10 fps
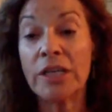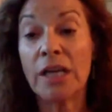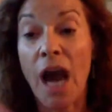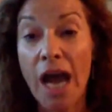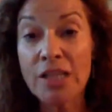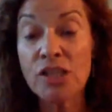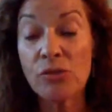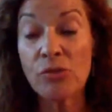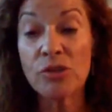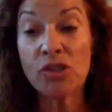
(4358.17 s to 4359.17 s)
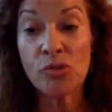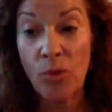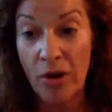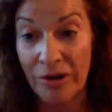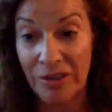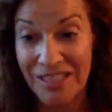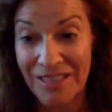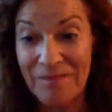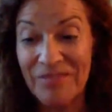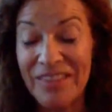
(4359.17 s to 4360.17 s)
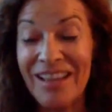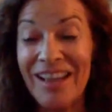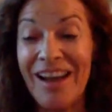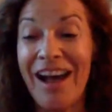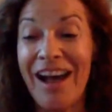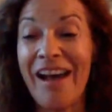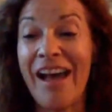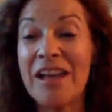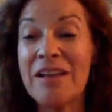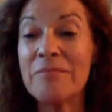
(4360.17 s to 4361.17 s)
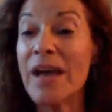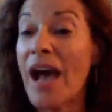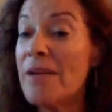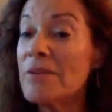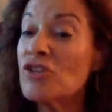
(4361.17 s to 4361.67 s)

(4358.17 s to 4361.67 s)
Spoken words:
gush, or squirt. I'm a